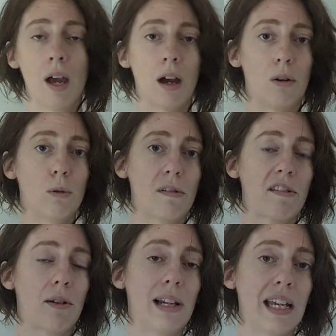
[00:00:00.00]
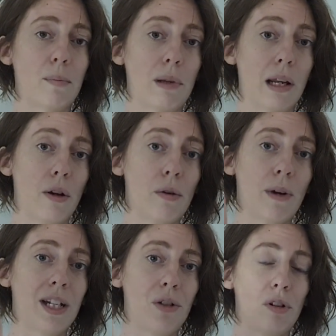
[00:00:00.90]
I'll also link below
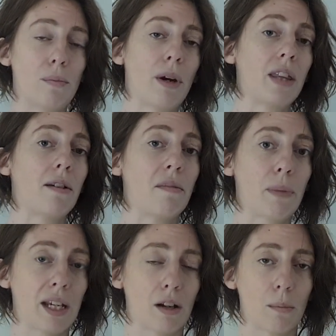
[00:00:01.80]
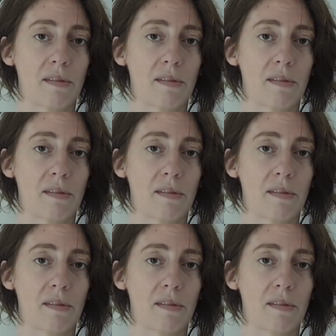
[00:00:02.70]
where you can buy those pickups.